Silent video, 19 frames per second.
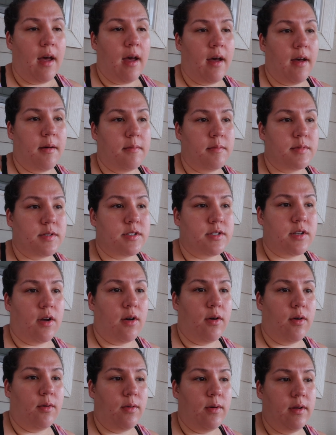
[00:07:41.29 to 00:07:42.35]
Um,
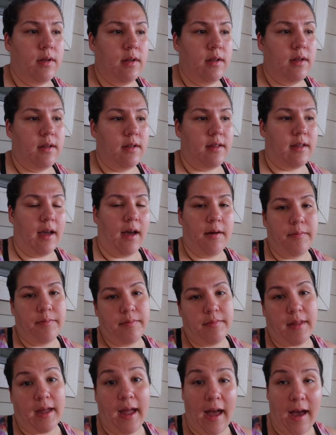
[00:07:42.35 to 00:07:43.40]
so yeah,
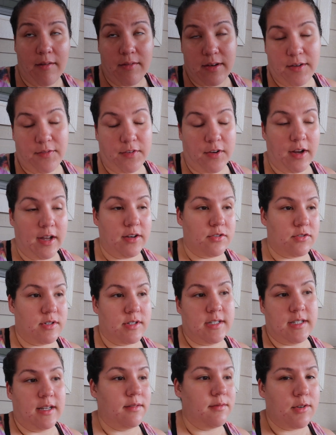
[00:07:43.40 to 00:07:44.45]
I have it if you're
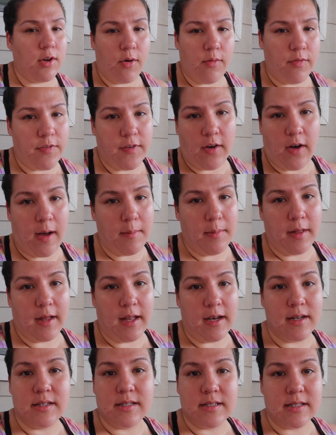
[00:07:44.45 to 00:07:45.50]
interested. Don't feel
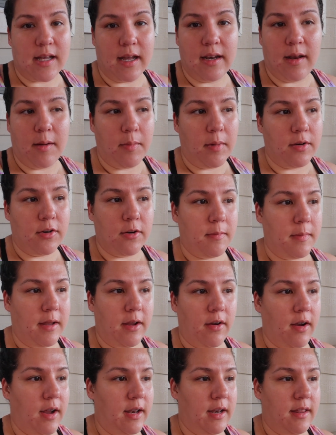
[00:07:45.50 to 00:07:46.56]
obligated to sign up under me
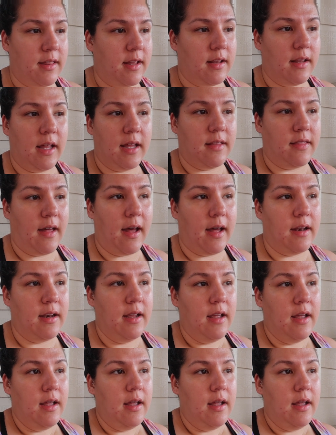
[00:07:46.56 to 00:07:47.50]
or anything like that.